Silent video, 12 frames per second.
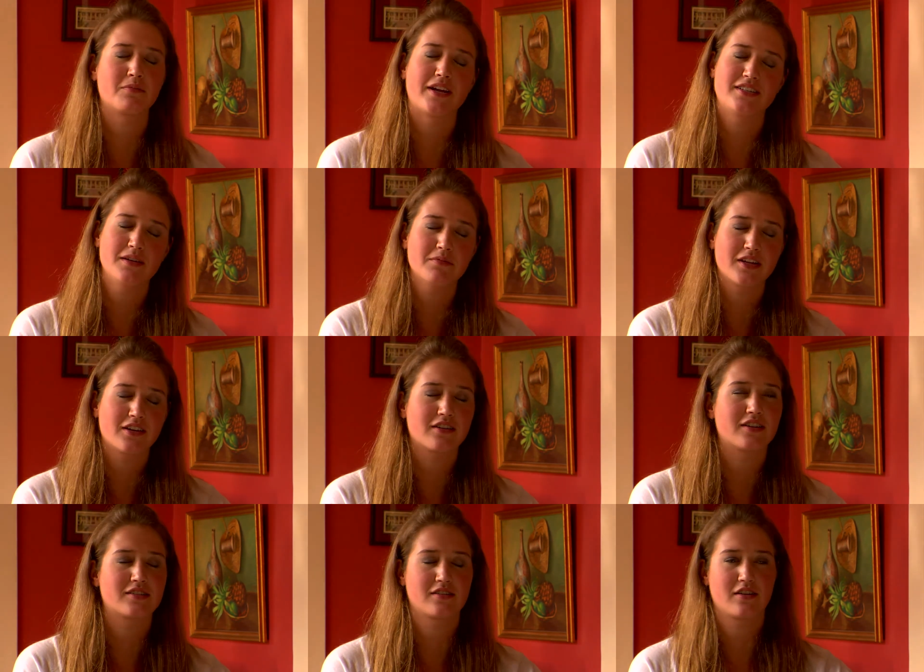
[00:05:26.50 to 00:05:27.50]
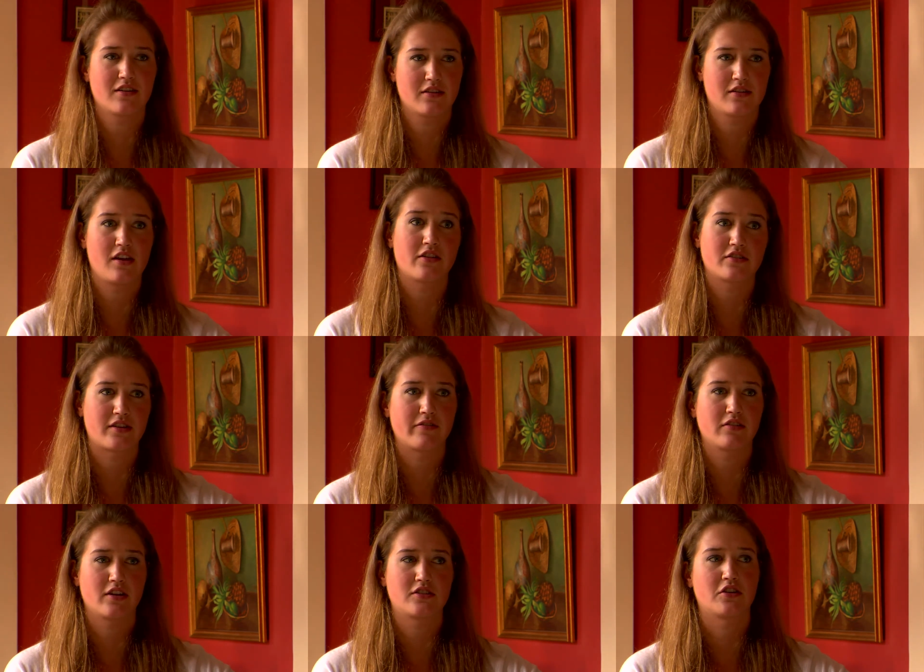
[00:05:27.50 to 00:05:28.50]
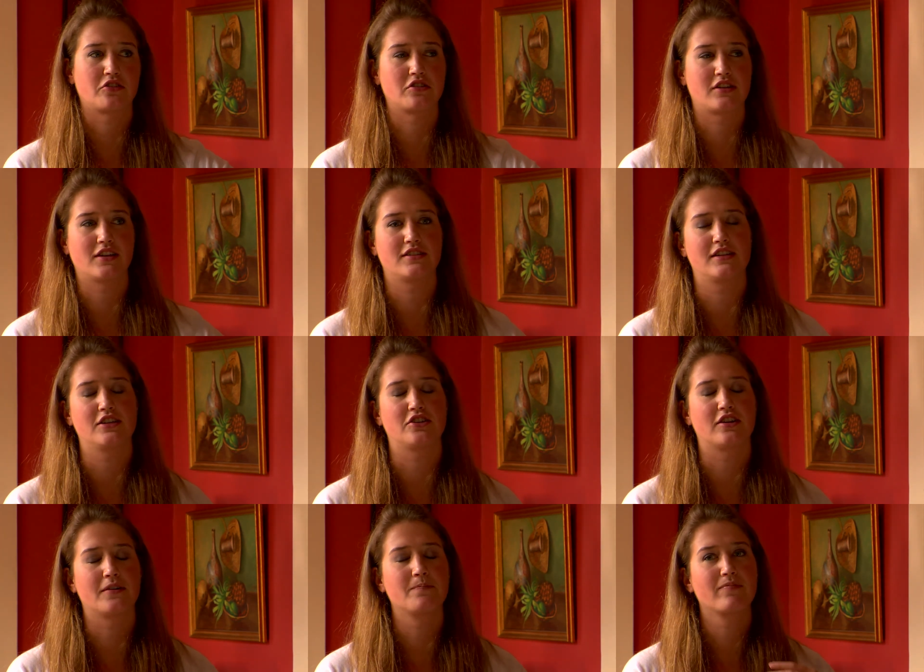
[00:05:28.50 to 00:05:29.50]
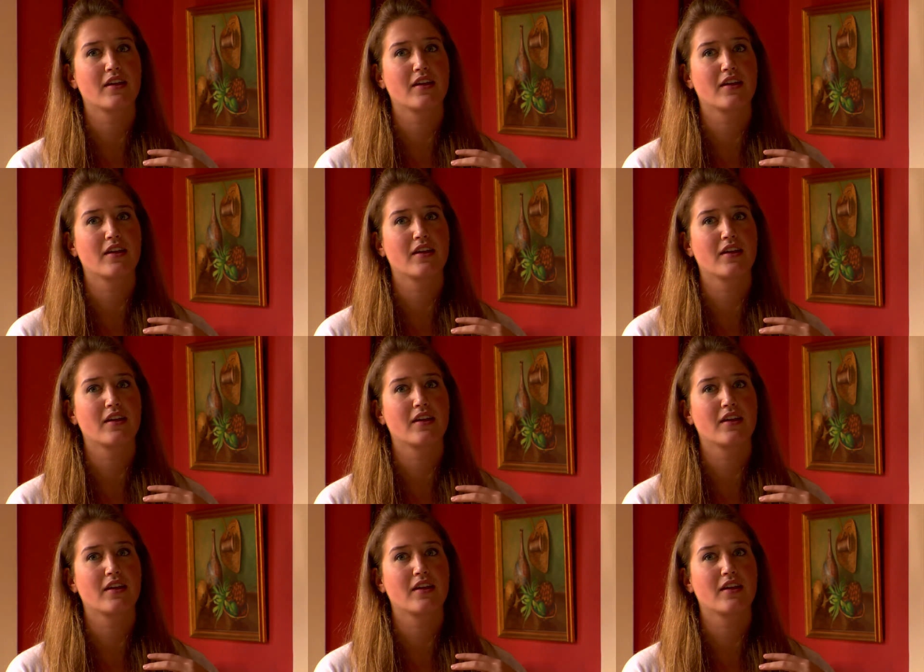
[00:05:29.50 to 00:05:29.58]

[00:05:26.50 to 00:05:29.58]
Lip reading: team leader is the other 7th grade social studies teacher.